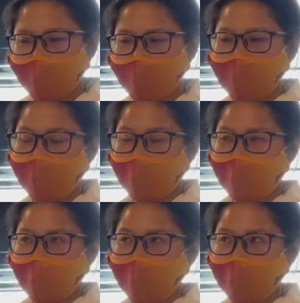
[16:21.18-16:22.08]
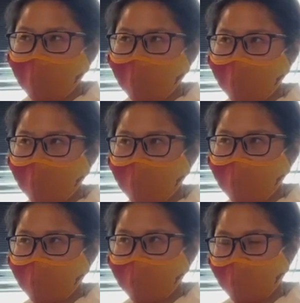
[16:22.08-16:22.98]
your
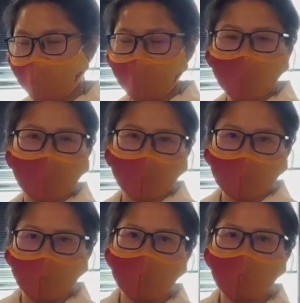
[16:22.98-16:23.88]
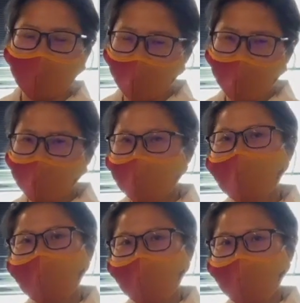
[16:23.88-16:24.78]
samples will be heated
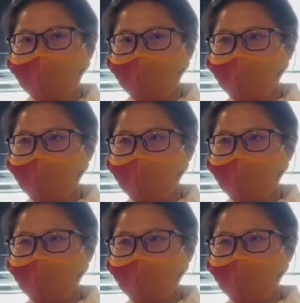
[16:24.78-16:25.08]
properly and